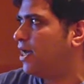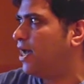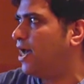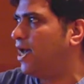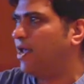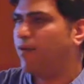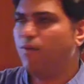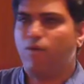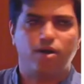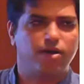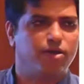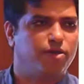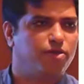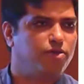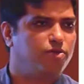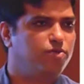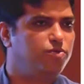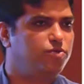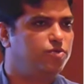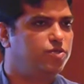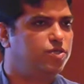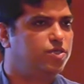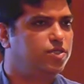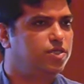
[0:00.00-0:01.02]
I want to
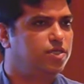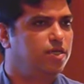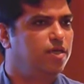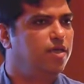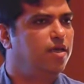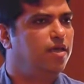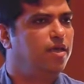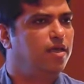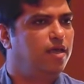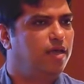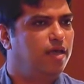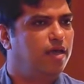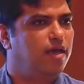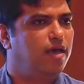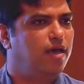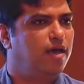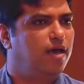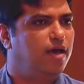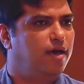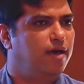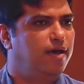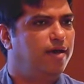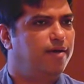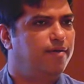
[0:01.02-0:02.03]
use
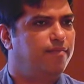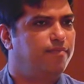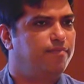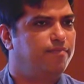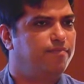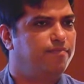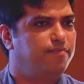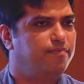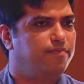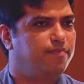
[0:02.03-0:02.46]
um,